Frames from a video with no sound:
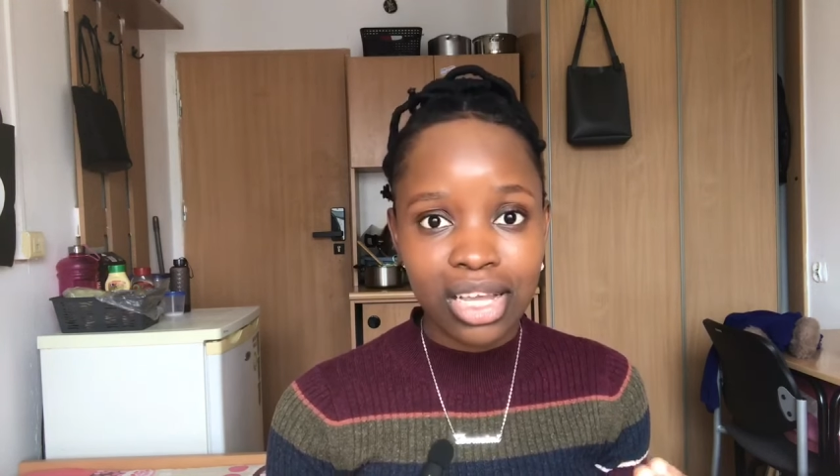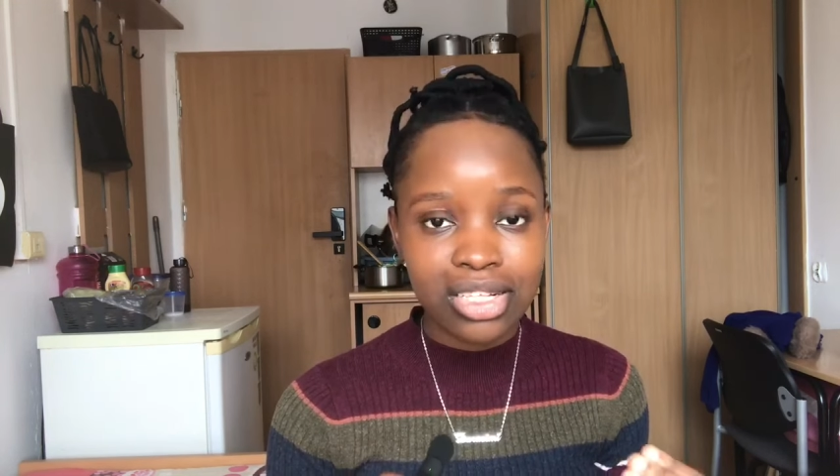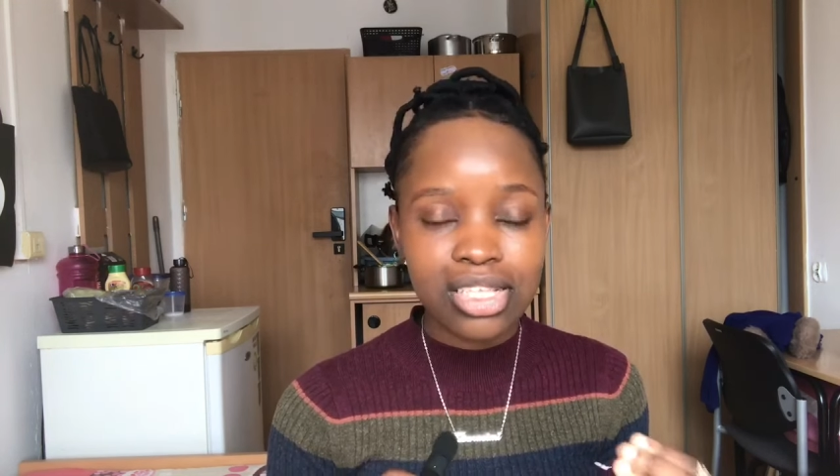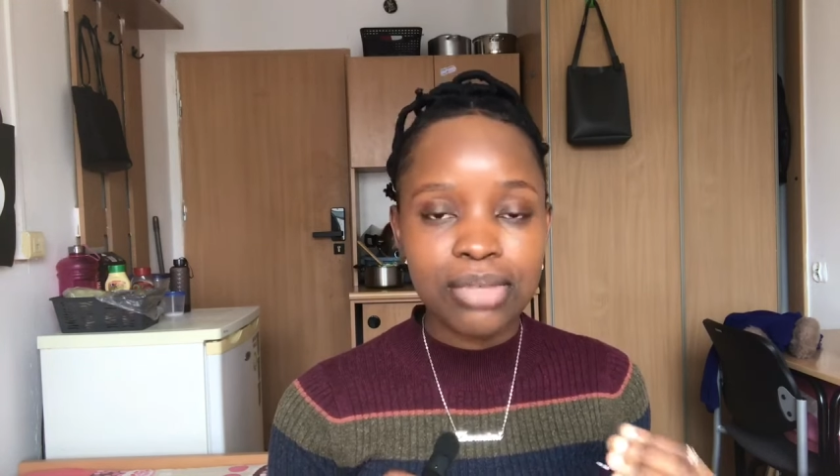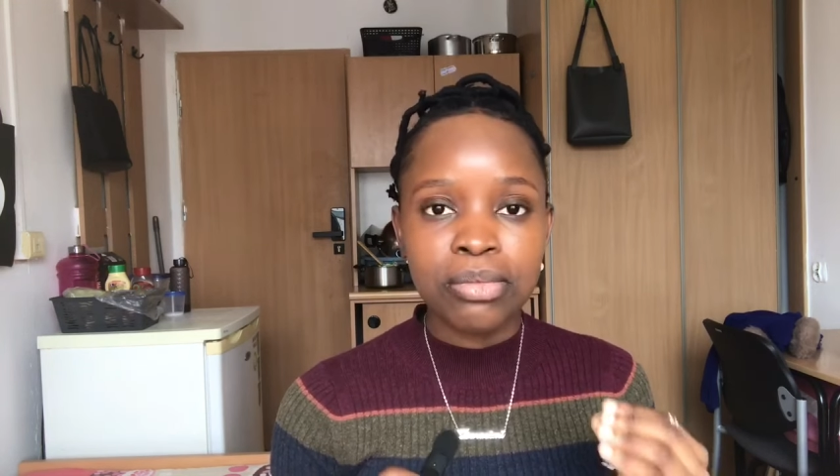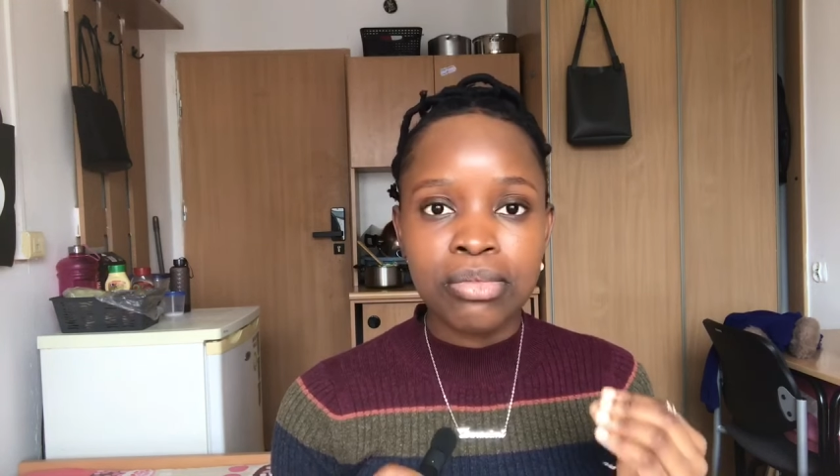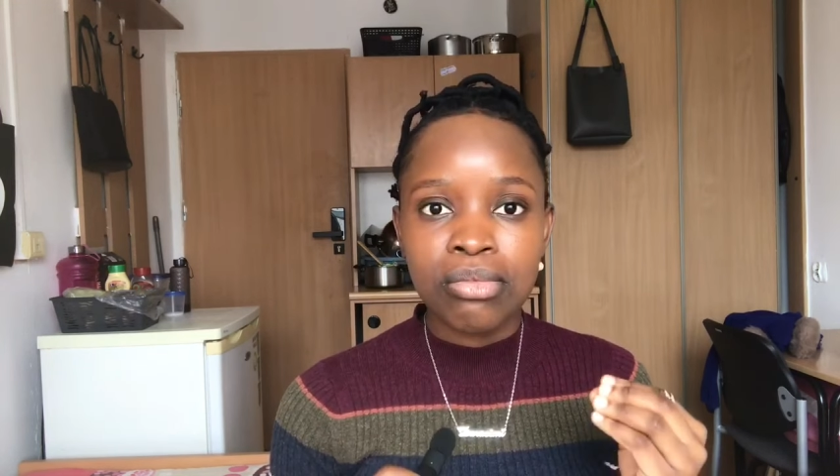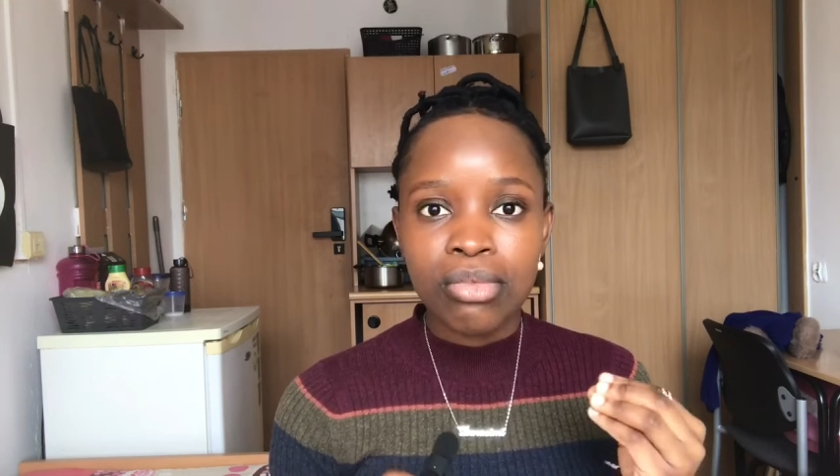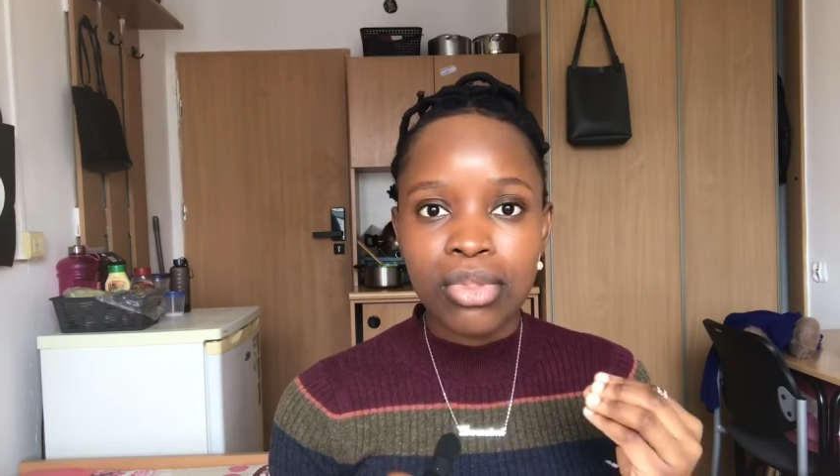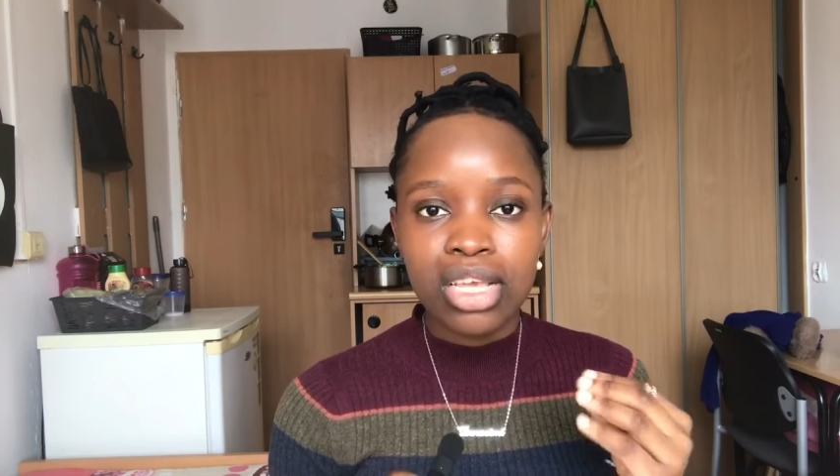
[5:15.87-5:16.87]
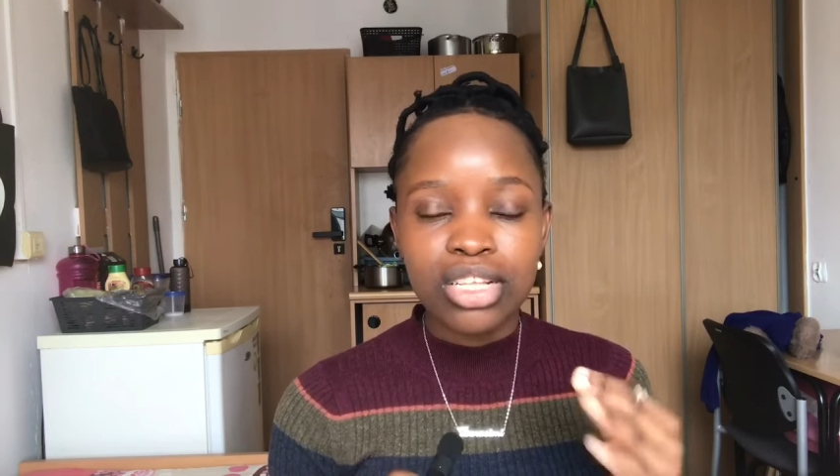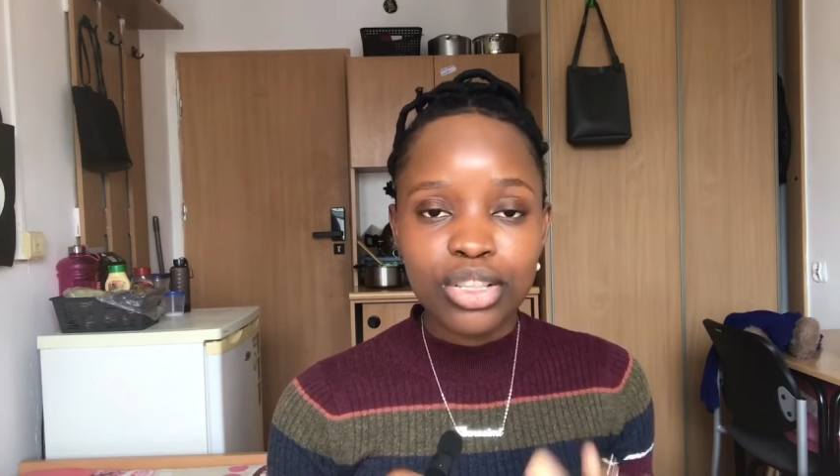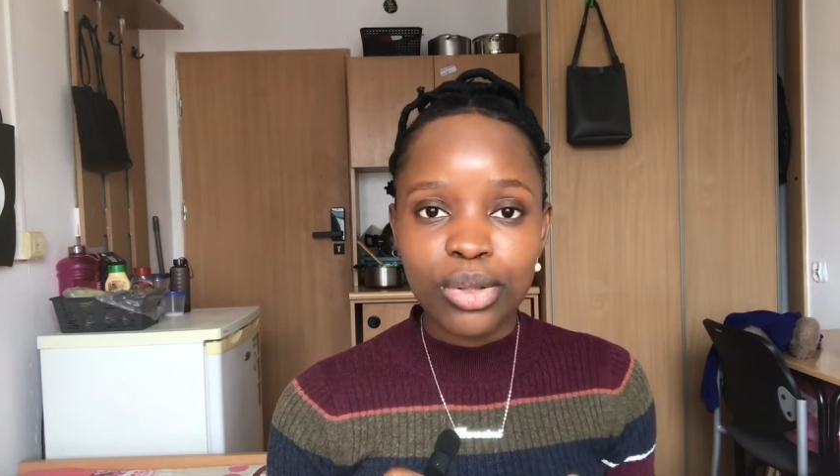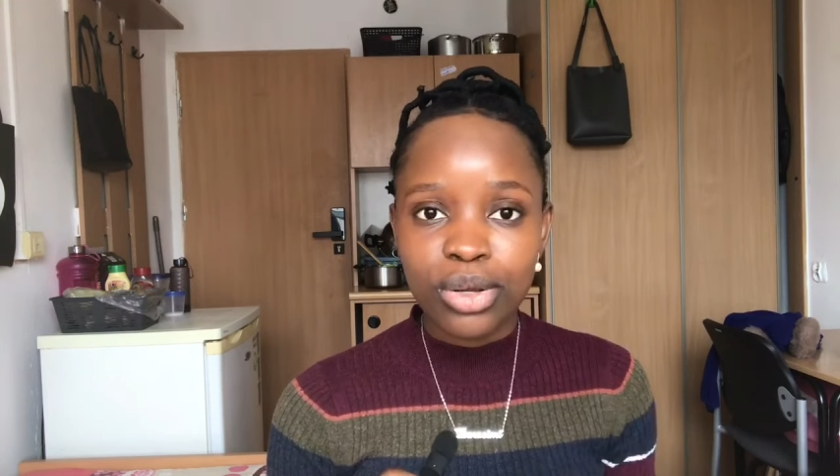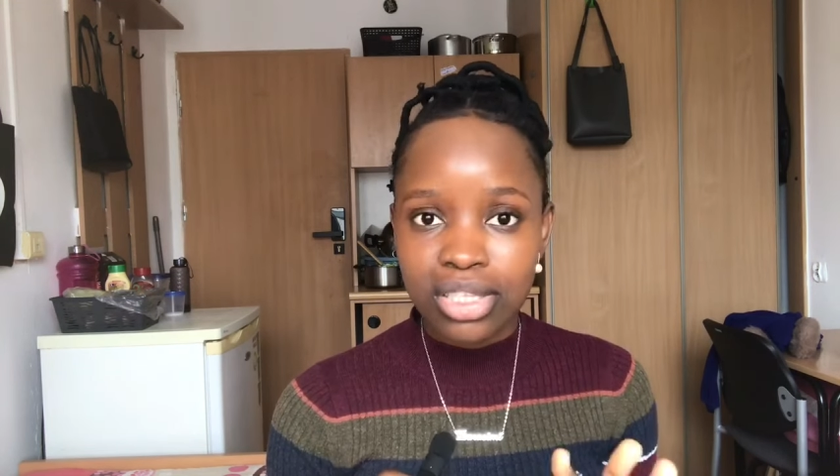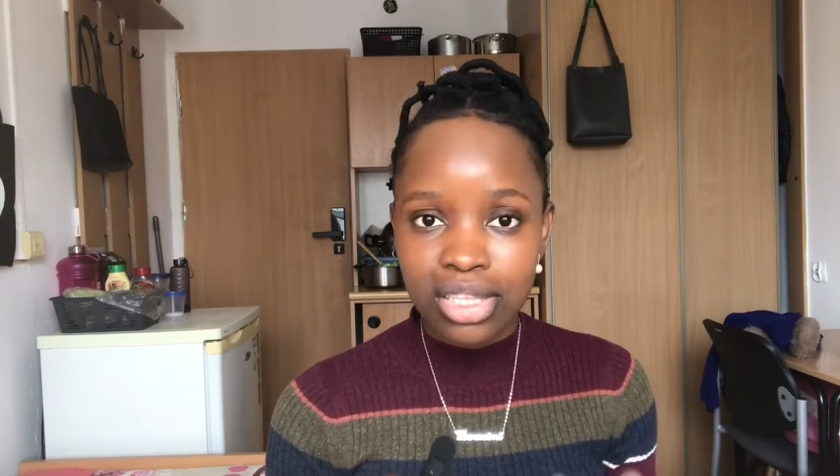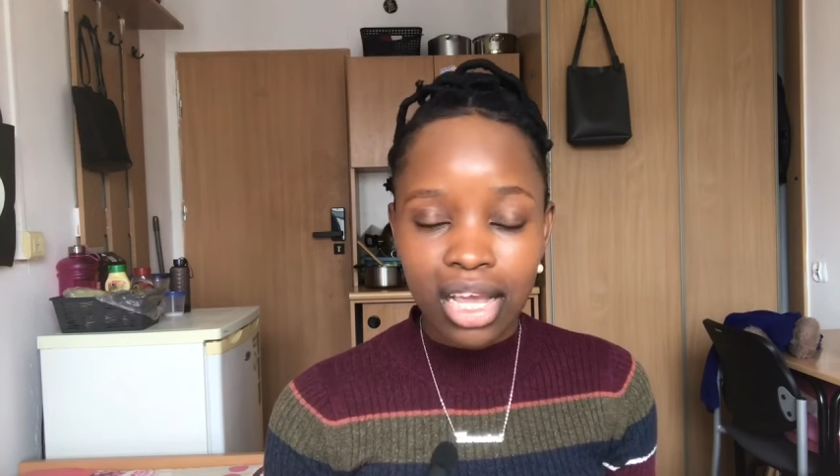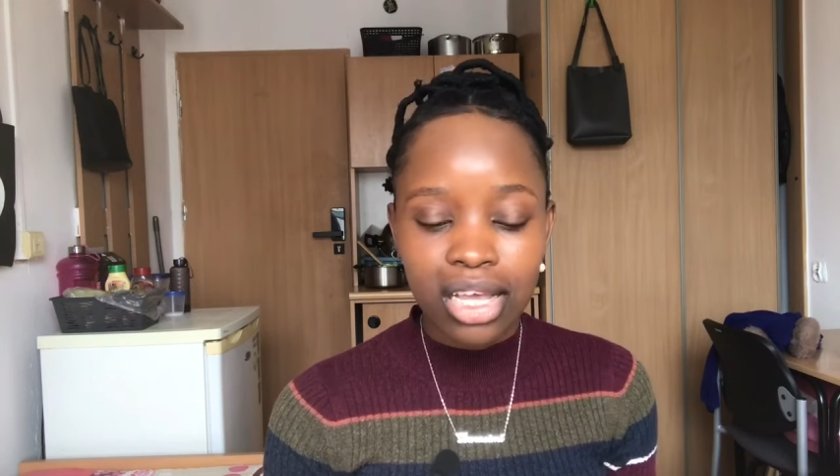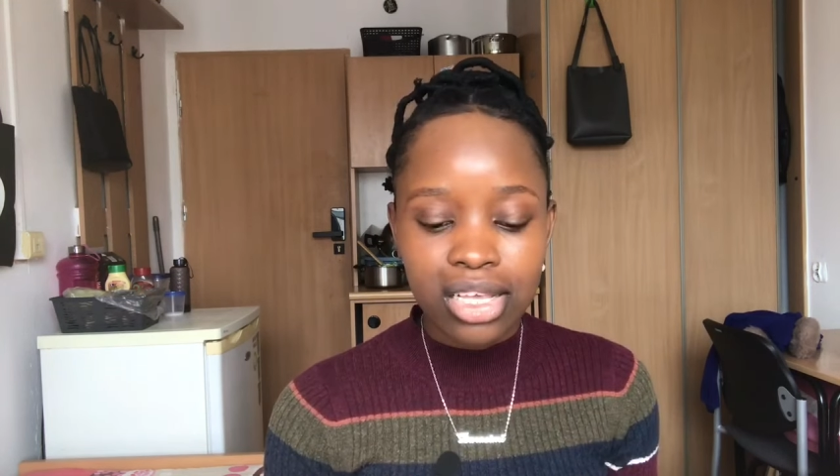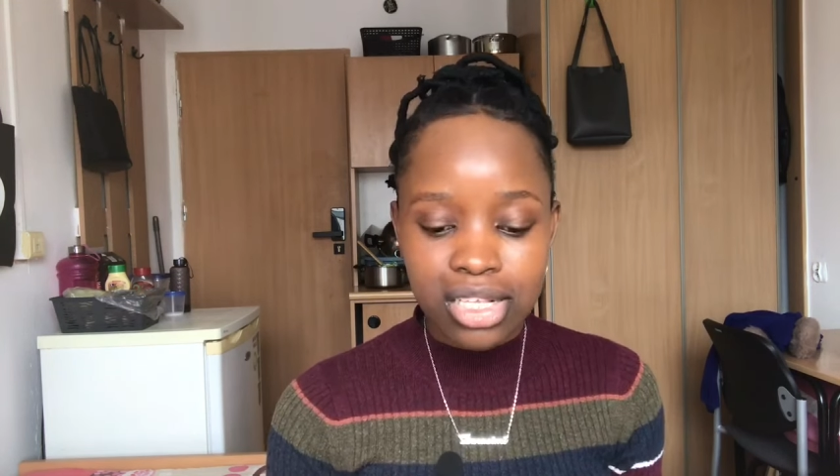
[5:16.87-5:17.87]

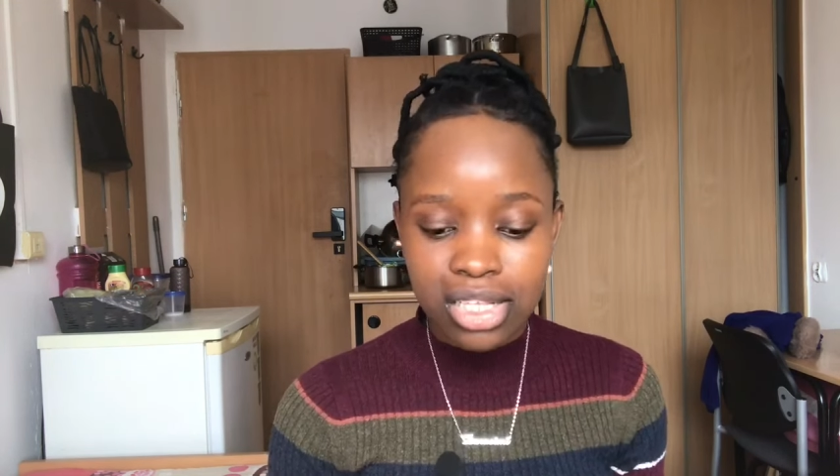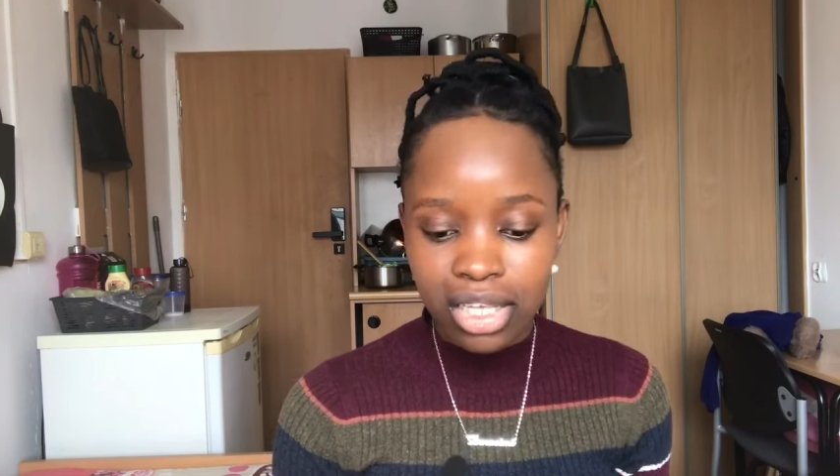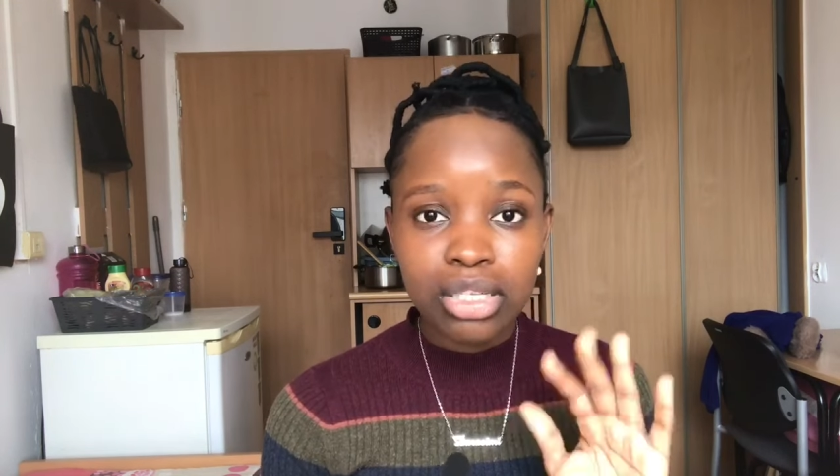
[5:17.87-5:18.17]
that easy.